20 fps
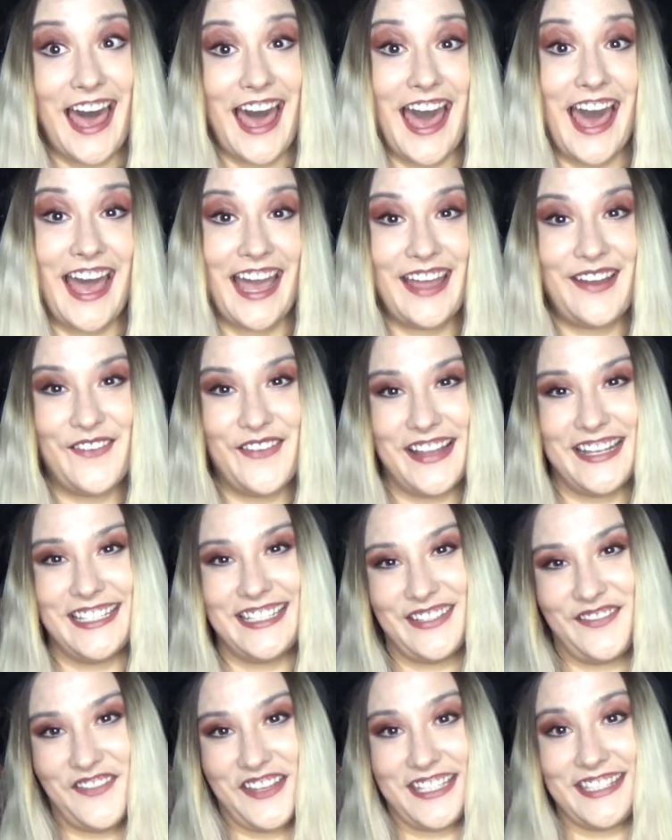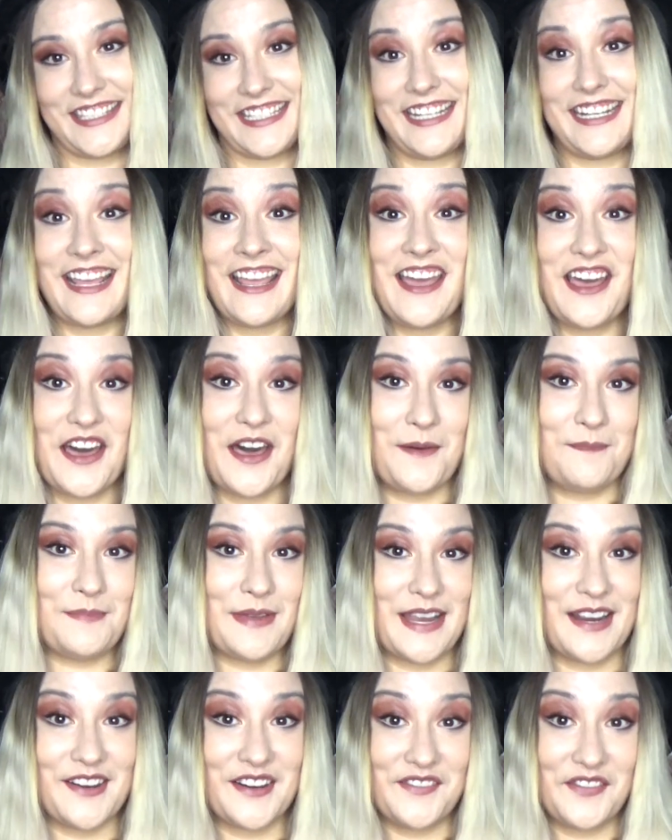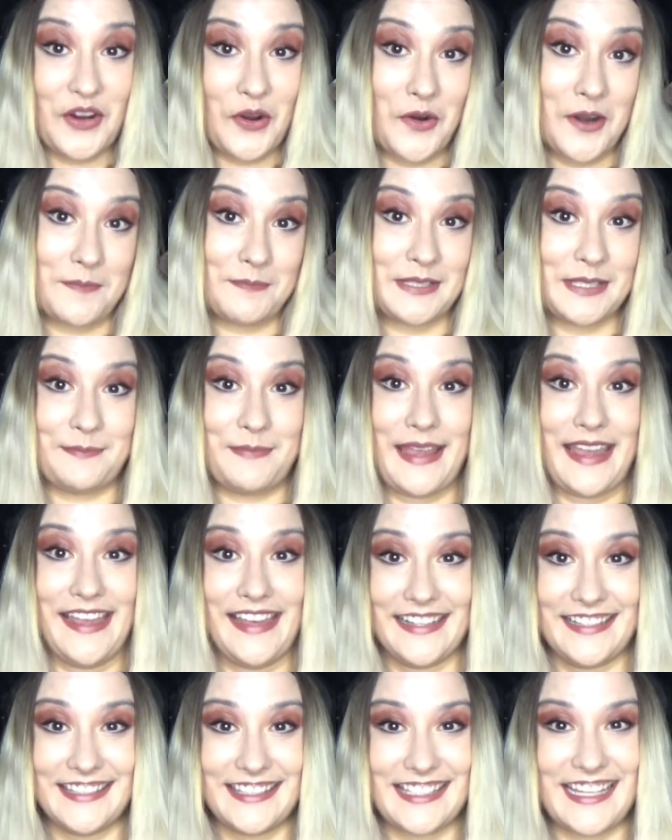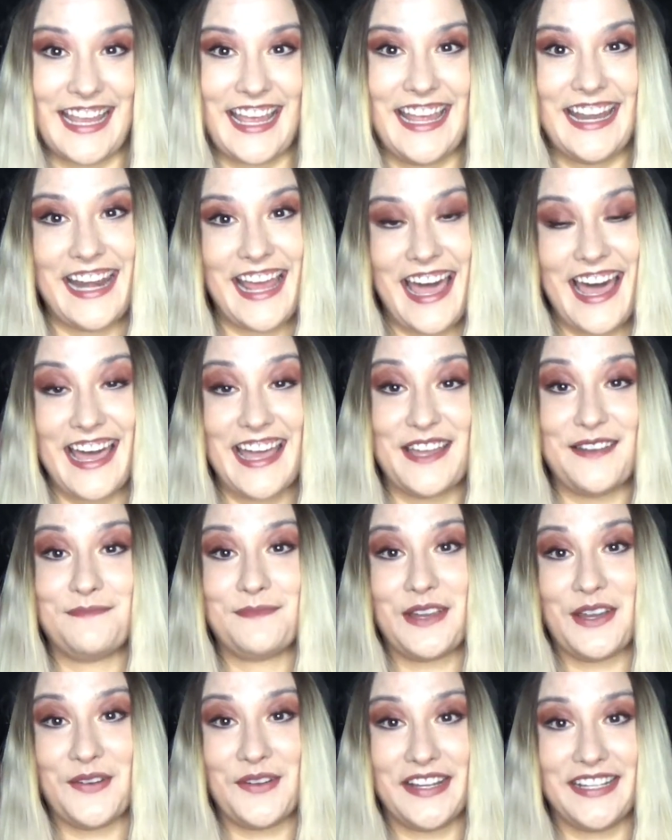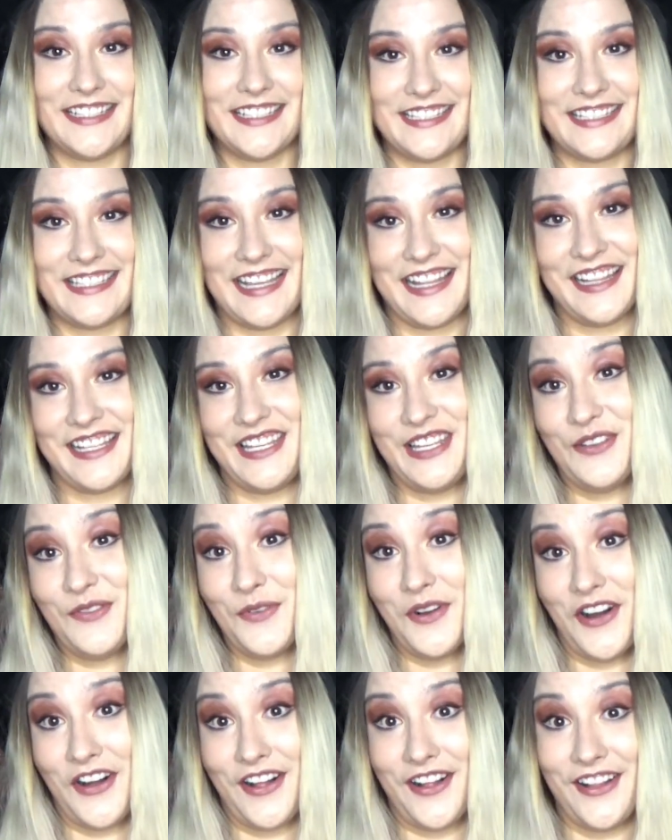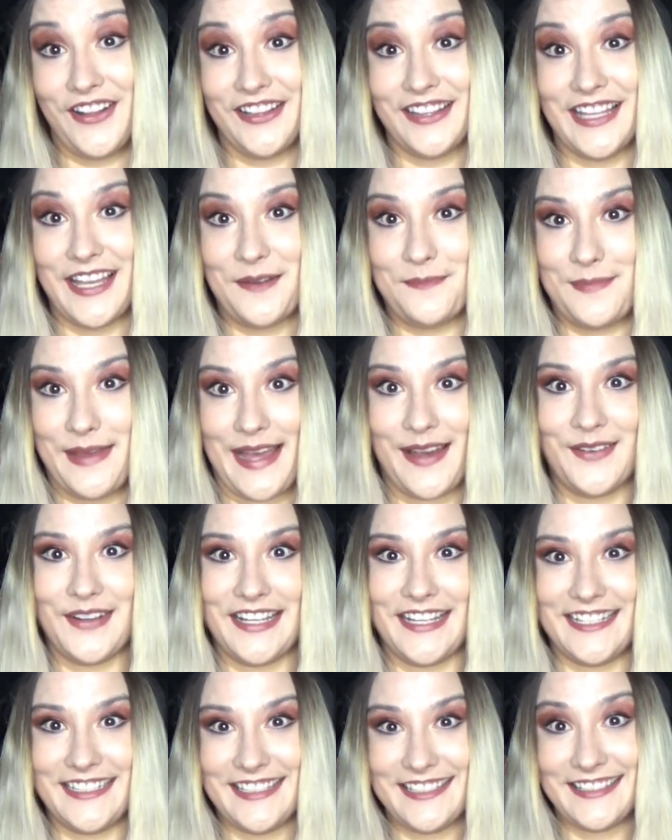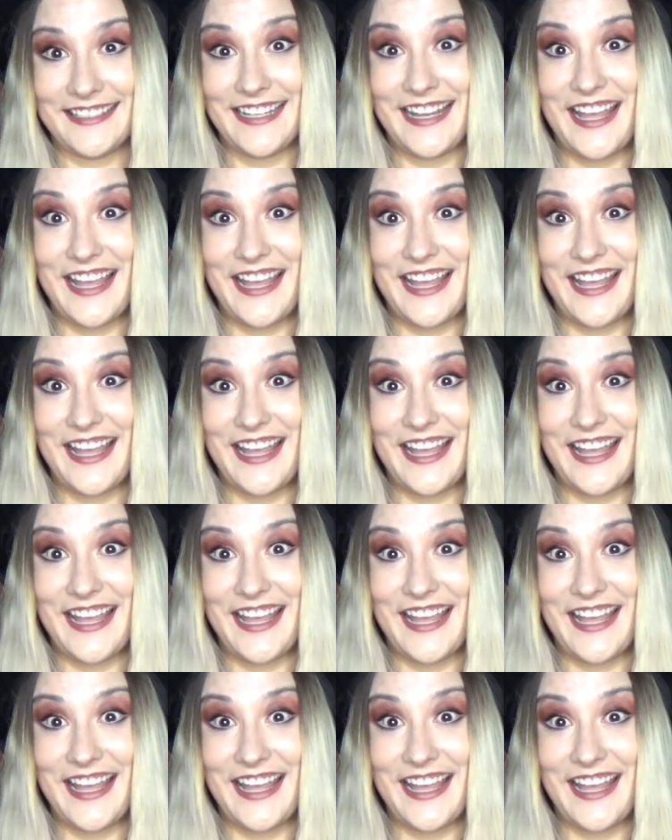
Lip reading: I went to visit a pair of corpse pants, and I'm going to tell you all about it.